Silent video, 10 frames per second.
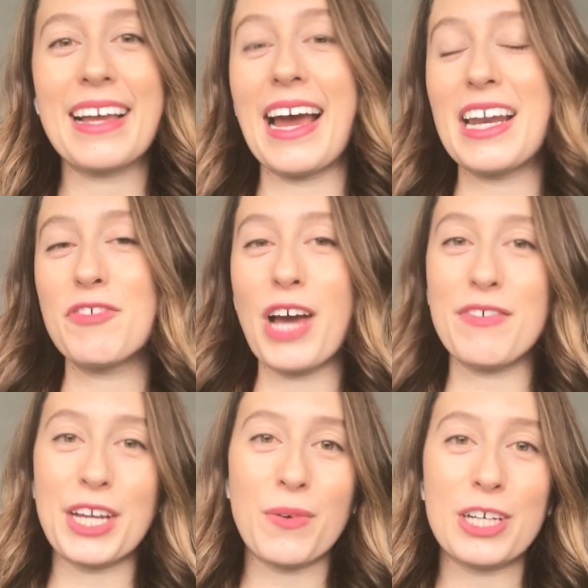Again, if you have
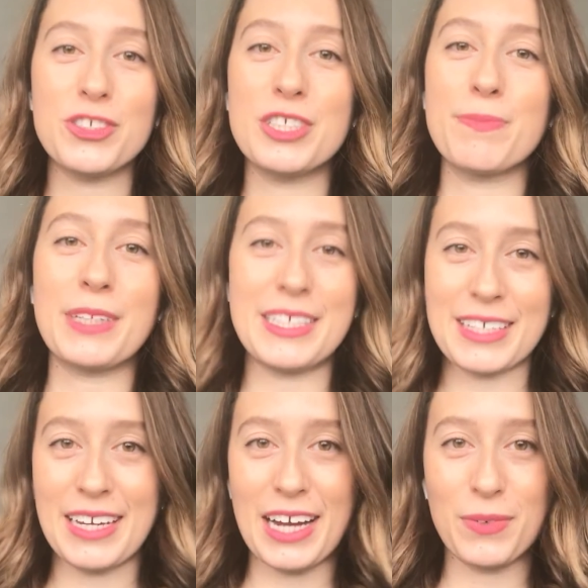any questions, please
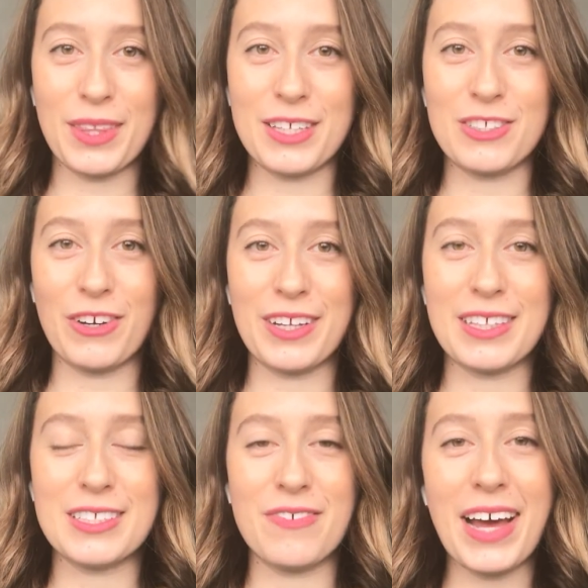connect with us during
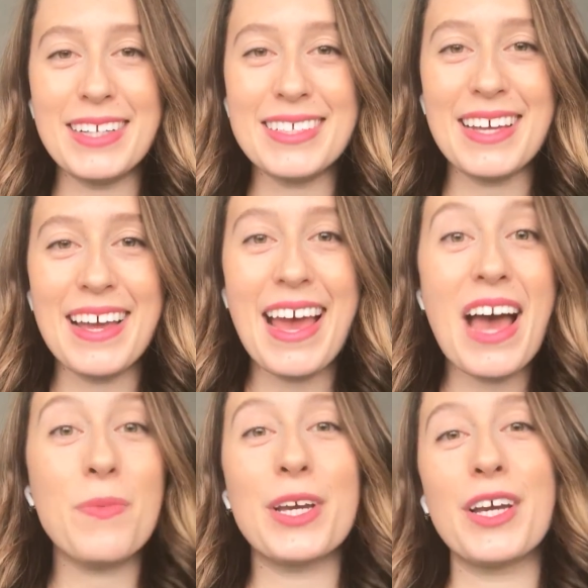this event,
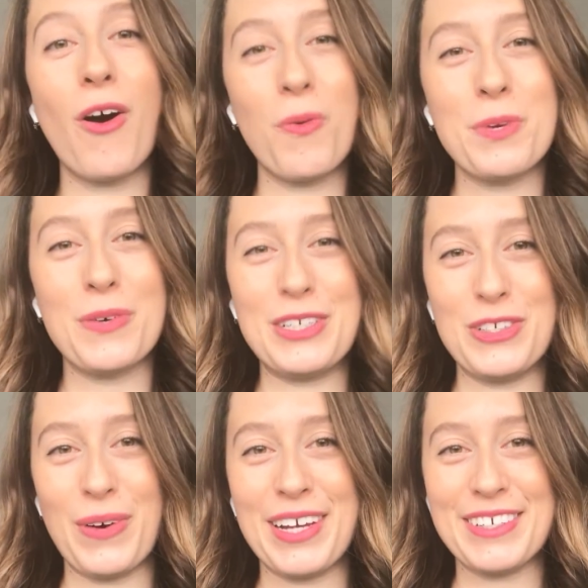and we hope you
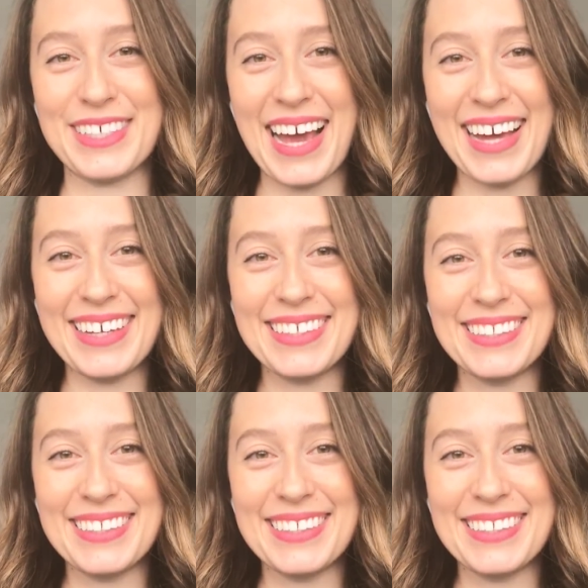enjoy your day.